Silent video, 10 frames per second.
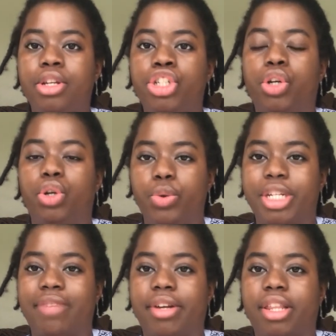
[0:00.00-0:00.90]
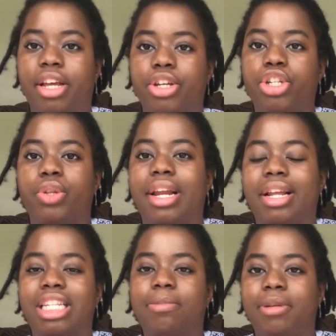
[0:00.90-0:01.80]
she'll lose everything. So that
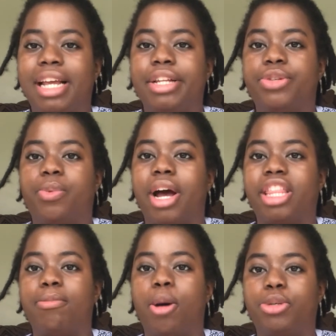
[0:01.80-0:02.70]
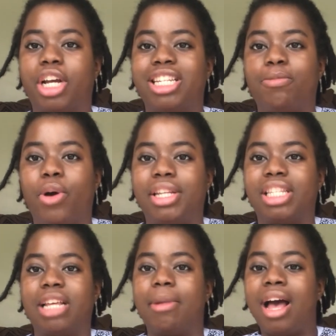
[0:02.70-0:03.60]
explains why the mom tried to
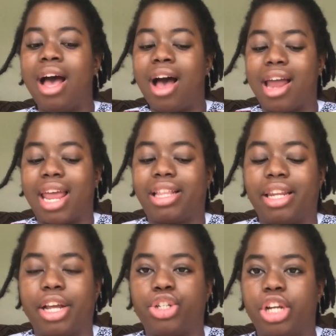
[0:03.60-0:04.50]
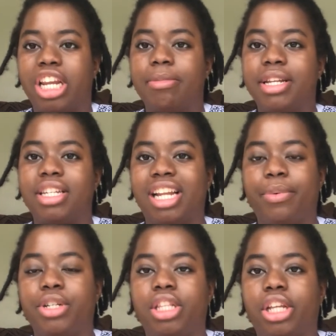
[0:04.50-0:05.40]
poison them. I like that extra element, and
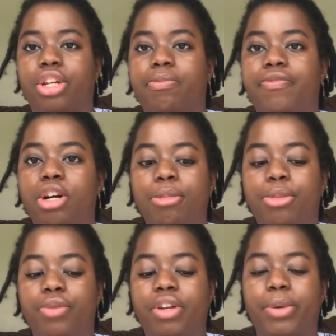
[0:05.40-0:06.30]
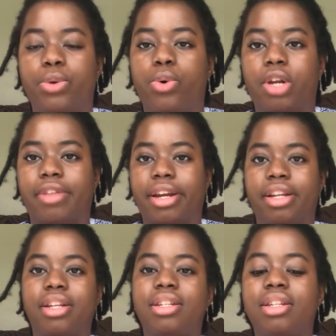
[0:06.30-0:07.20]
I wish they could film a movie with all of that
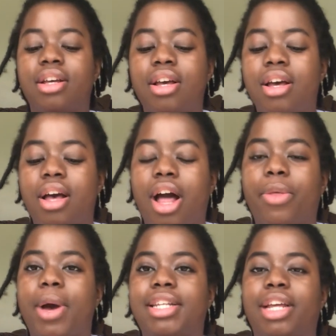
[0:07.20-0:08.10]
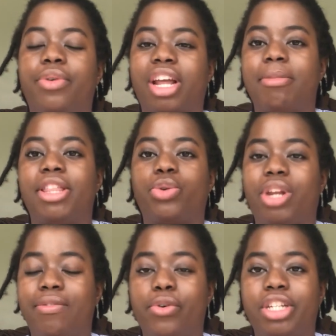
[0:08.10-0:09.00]
in it. Otherwise, I'd recommend the
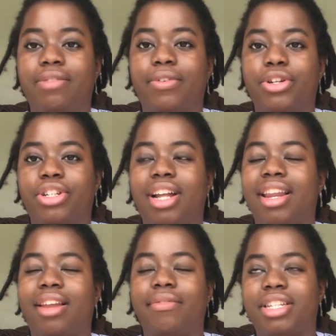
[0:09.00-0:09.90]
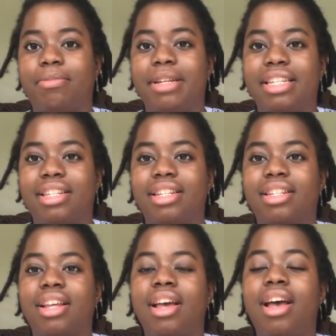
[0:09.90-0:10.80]
2014 version. I love it to
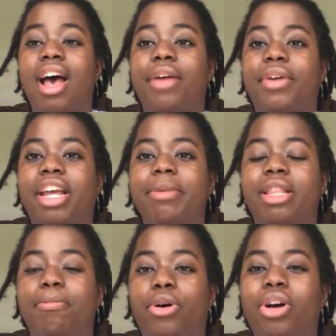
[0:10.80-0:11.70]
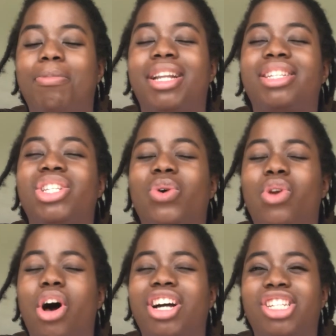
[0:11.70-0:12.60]
pieces. I'd recommend the book, but it's so
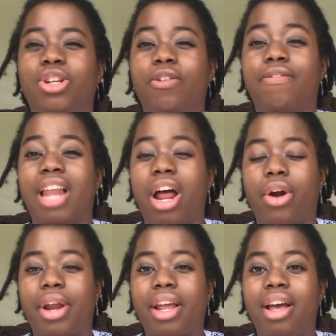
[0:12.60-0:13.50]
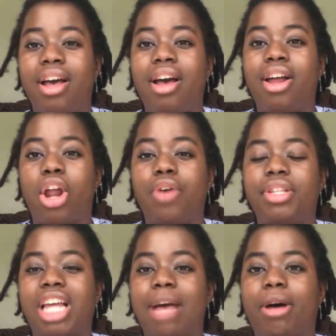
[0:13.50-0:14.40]
long and so flowery. A lot
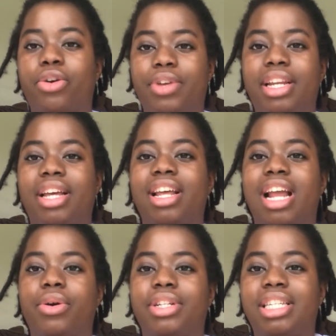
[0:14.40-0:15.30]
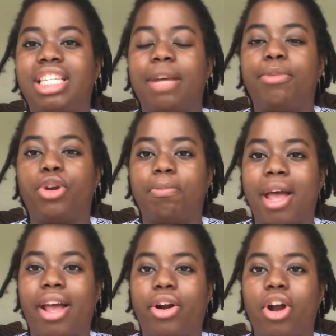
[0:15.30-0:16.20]
of the time I'd reading it and I could skip through
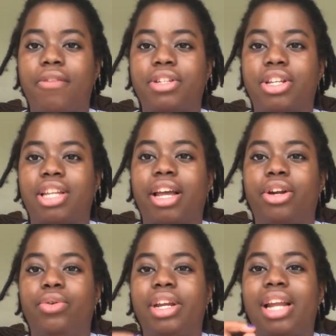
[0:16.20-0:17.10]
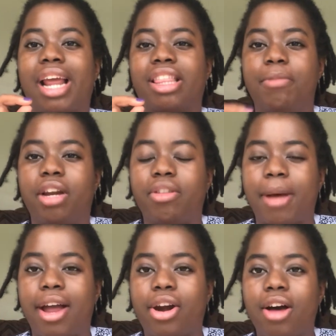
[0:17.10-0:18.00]
paragraphs, because I could read the middle of the
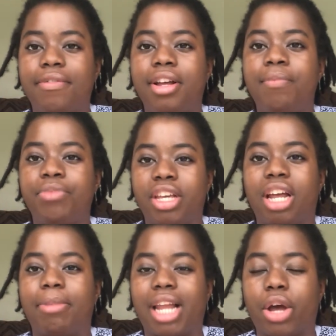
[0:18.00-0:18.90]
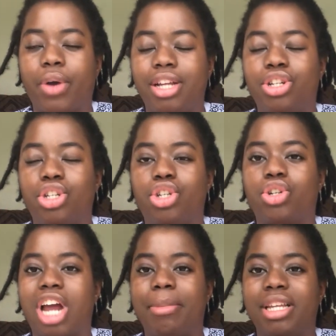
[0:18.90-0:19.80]
paragraph and I'd be like, okay, she's
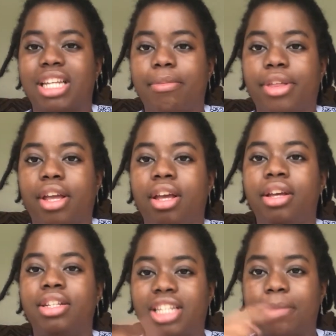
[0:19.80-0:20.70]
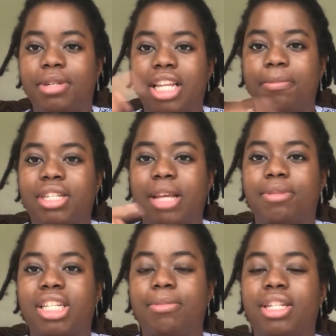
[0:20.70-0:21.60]
describing something. Skip.
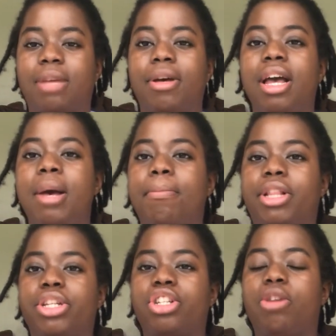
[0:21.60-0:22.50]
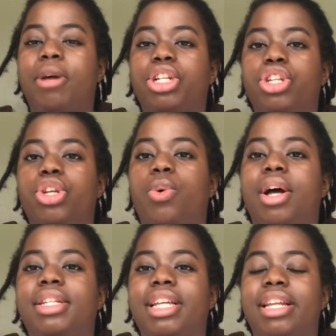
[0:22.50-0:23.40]
But there's so much
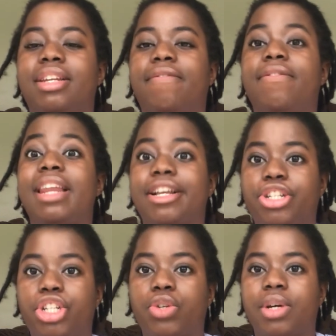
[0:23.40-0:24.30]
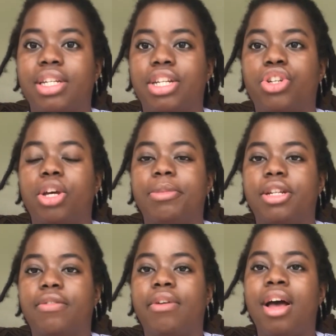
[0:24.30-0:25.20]
nuance and flesh to it in
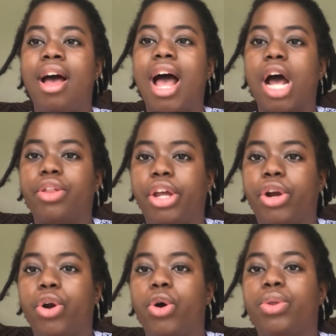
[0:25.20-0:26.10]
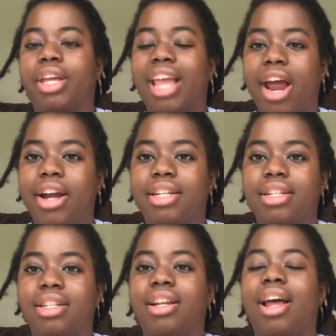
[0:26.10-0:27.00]
terms of how they grow the
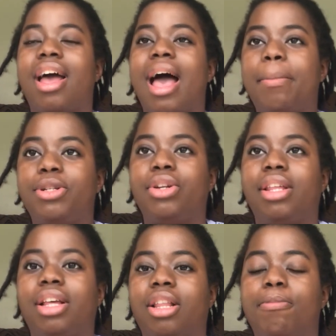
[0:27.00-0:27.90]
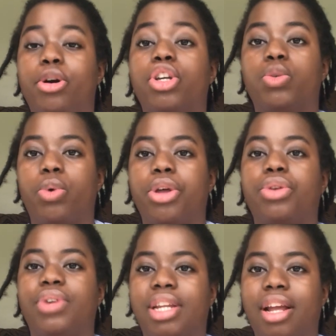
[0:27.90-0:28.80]
characters that I absolutely think the book is
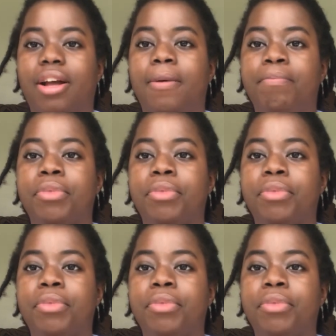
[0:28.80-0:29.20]
worth reading,